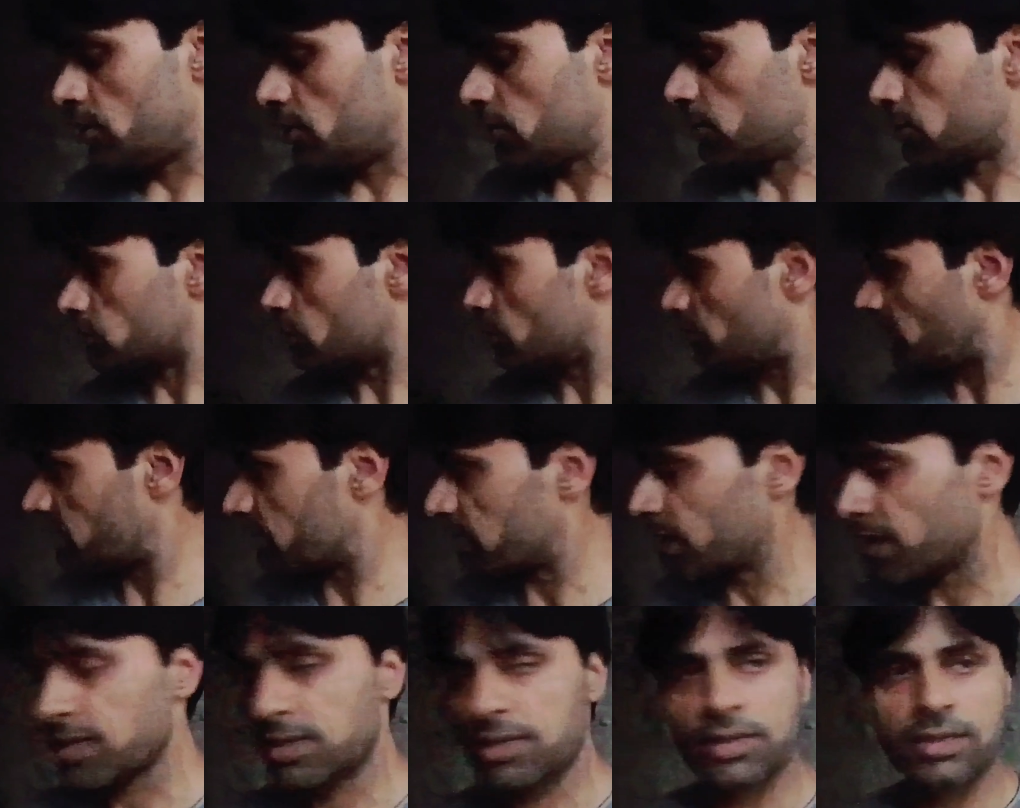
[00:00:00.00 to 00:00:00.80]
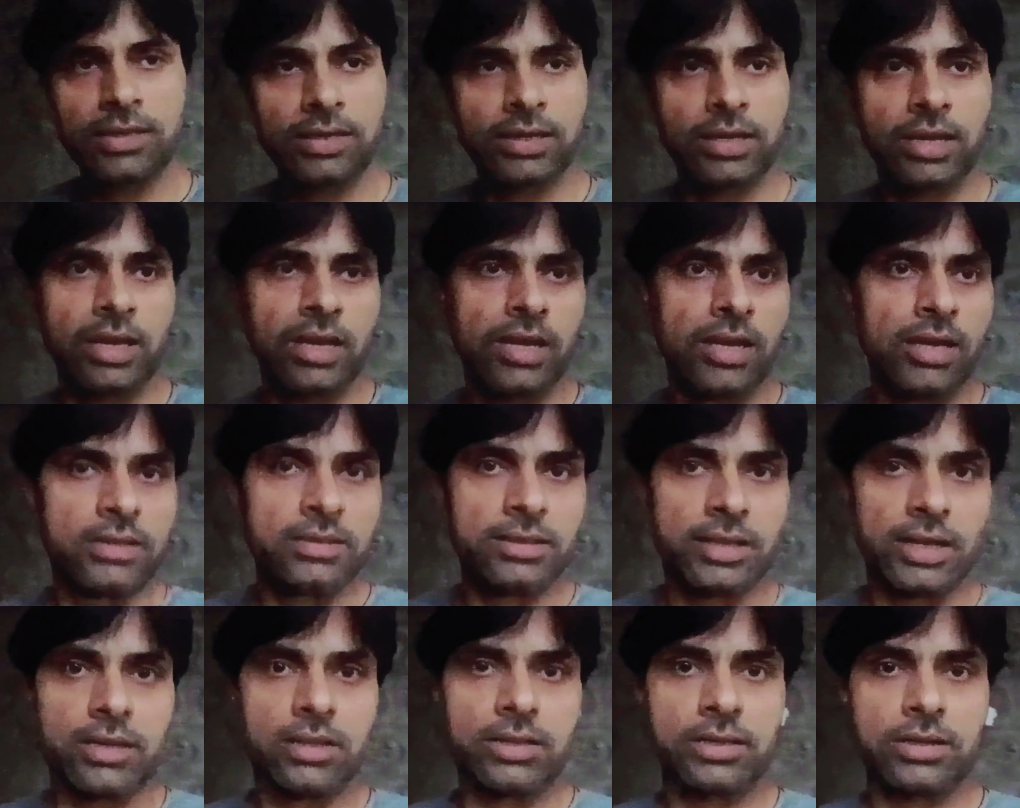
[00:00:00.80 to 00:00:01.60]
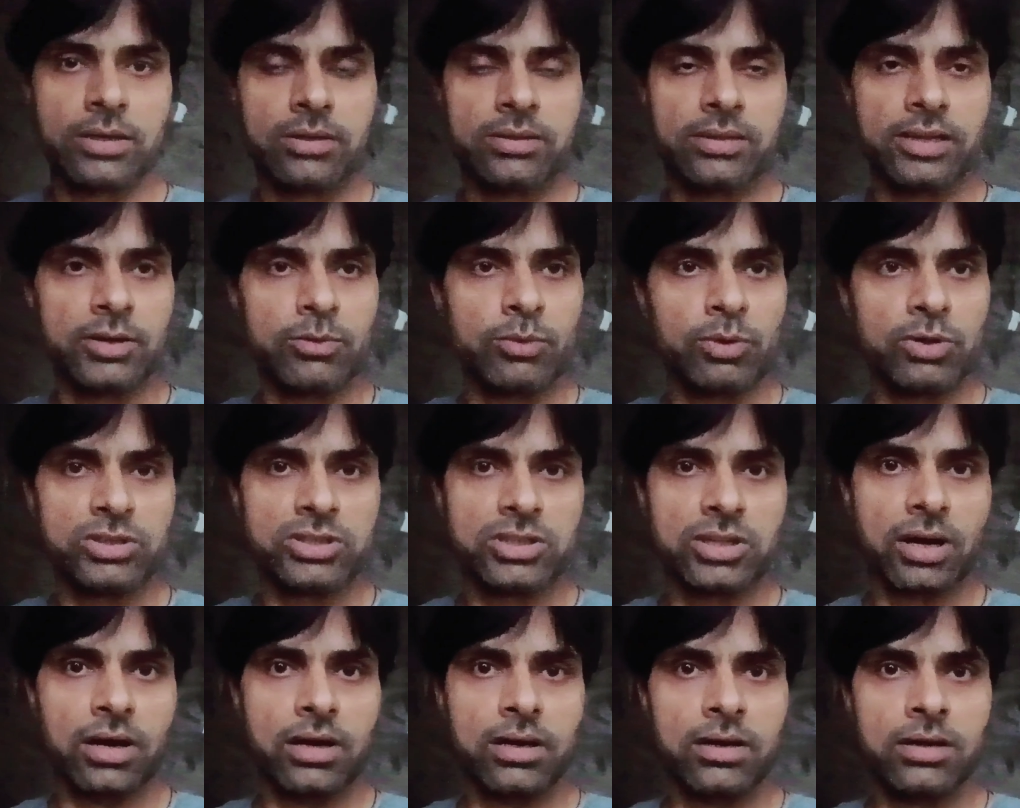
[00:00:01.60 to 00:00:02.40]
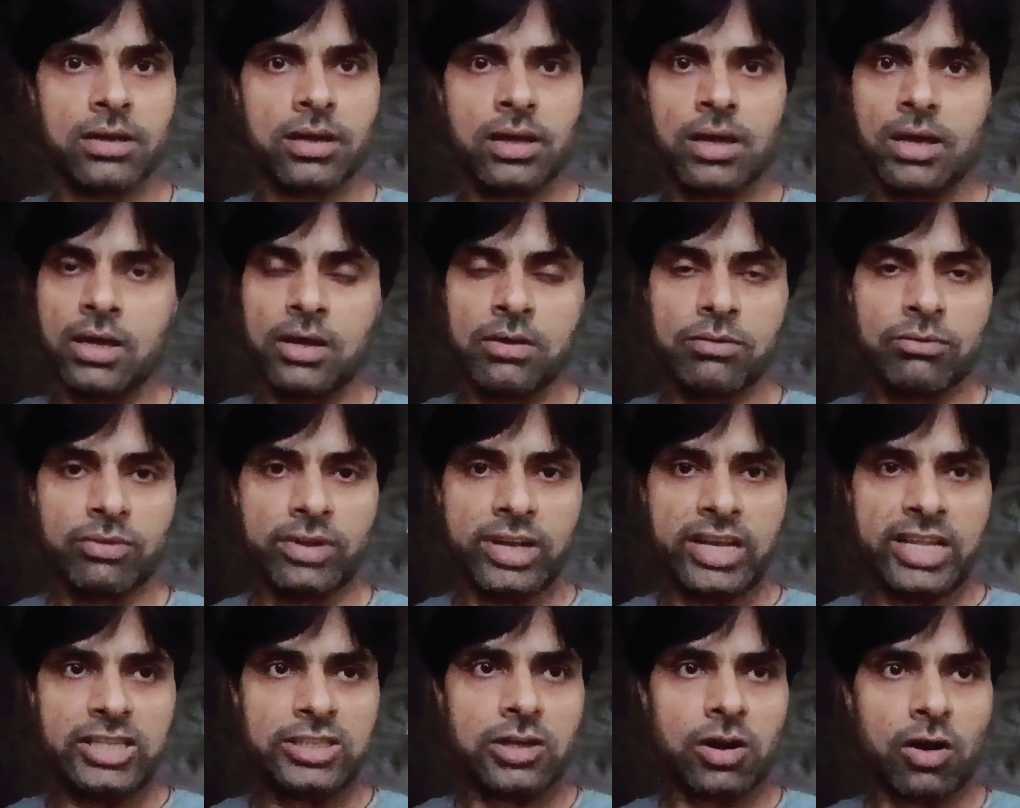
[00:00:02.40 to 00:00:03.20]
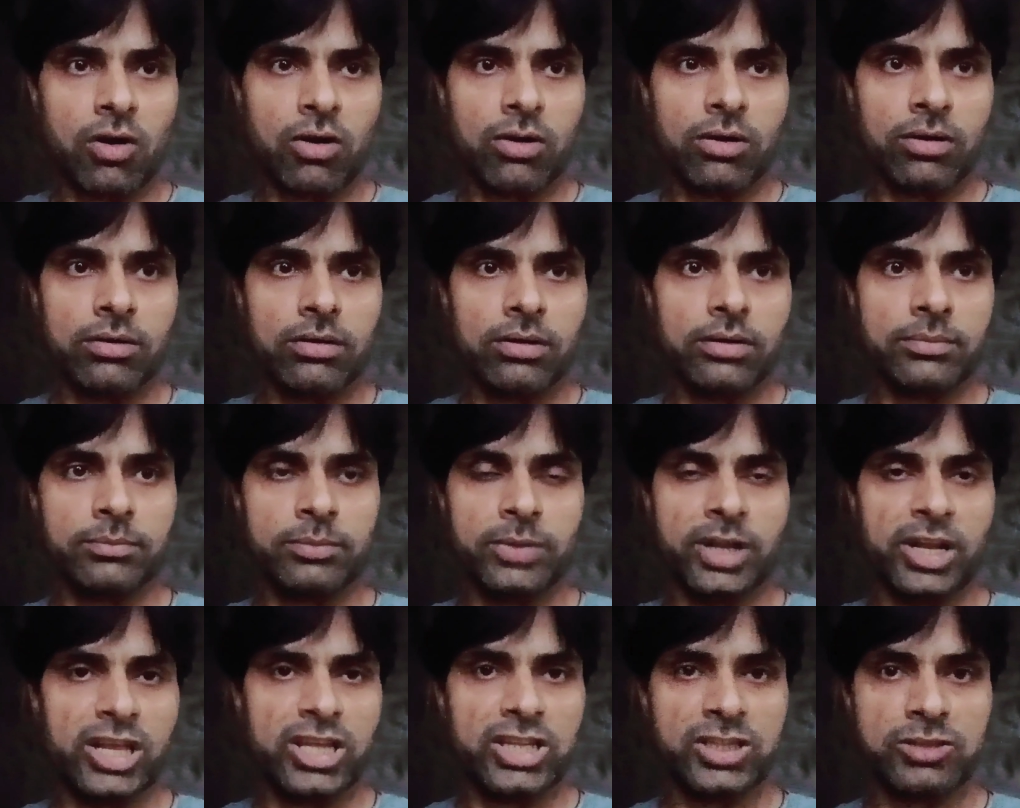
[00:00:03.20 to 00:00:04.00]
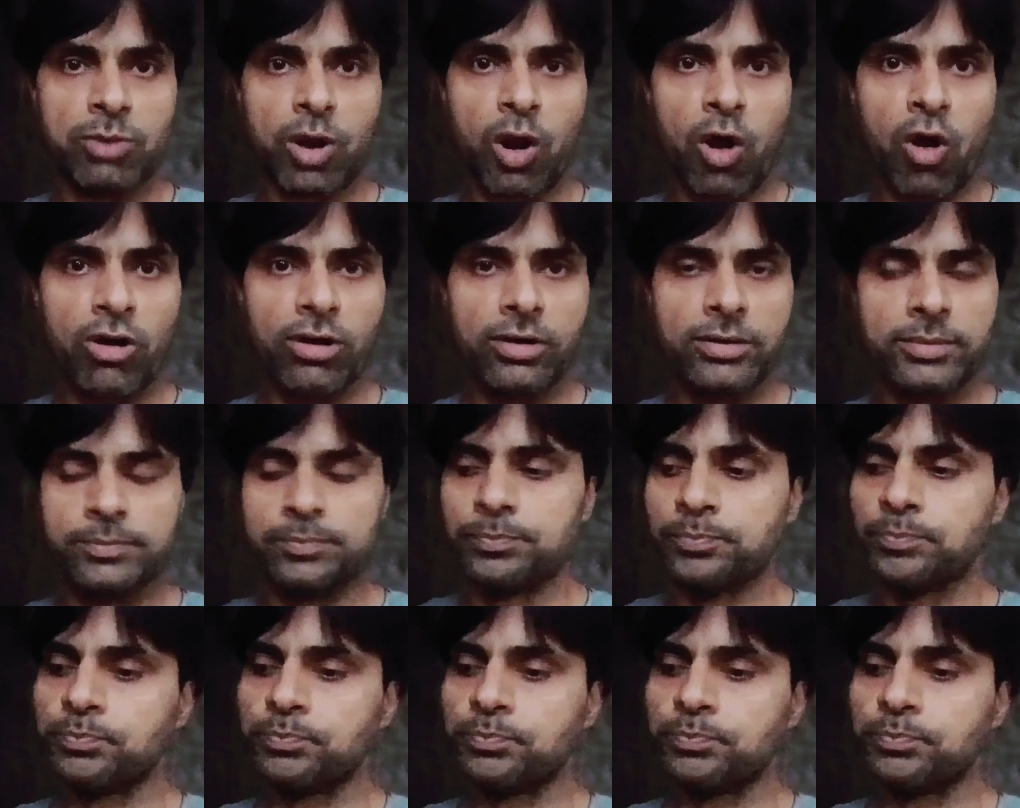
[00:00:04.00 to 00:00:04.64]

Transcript: So my friend, that was the village blog.